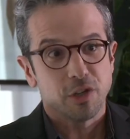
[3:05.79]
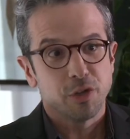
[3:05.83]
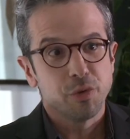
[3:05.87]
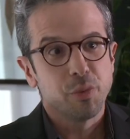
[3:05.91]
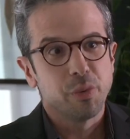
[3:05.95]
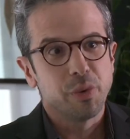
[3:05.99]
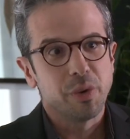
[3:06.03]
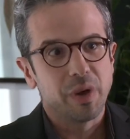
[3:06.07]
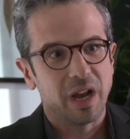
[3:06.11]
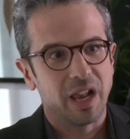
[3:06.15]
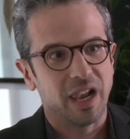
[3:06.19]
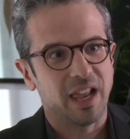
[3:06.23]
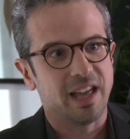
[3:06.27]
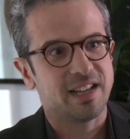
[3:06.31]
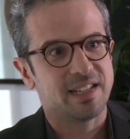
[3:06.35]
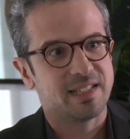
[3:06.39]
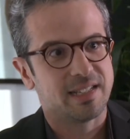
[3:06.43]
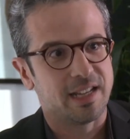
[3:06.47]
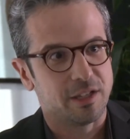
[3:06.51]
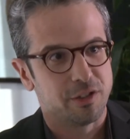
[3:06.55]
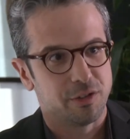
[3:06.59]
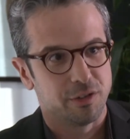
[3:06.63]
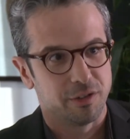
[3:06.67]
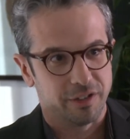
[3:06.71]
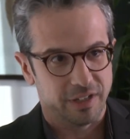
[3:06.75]
you realize
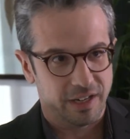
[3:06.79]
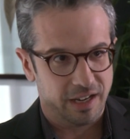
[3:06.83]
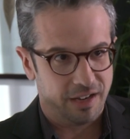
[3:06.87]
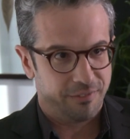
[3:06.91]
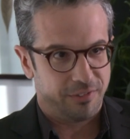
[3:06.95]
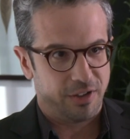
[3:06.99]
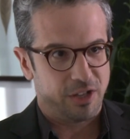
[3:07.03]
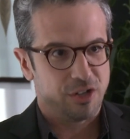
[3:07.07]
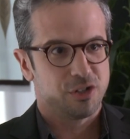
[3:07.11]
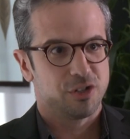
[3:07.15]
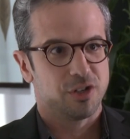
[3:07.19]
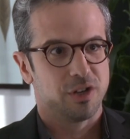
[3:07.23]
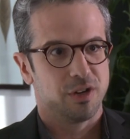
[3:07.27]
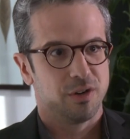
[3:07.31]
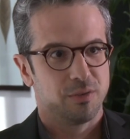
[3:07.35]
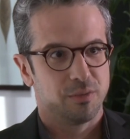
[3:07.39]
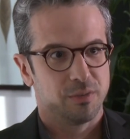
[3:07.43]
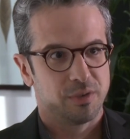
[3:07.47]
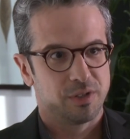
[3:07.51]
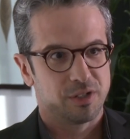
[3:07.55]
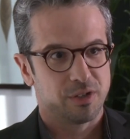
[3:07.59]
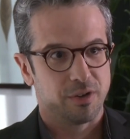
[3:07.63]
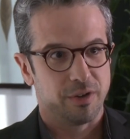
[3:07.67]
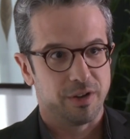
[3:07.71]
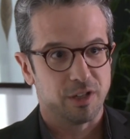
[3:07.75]
that your invention
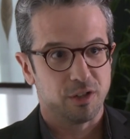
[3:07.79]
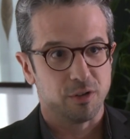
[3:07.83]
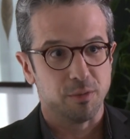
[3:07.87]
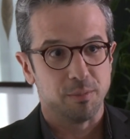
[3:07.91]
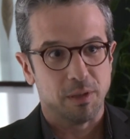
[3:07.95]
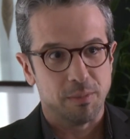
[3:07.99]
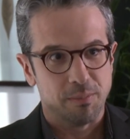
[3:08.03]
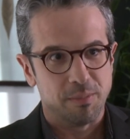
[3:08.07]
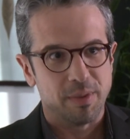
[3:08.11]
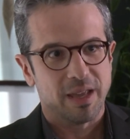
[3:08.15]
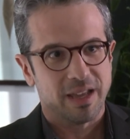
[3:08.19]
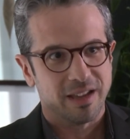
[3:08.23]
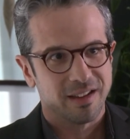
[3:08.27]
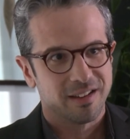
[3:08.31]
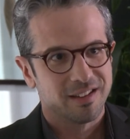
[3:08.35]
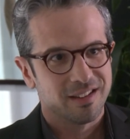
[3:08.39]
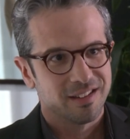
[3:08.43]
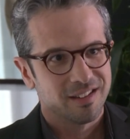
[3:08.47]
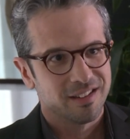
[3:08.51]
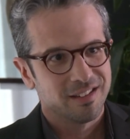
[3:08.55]
was going to be big?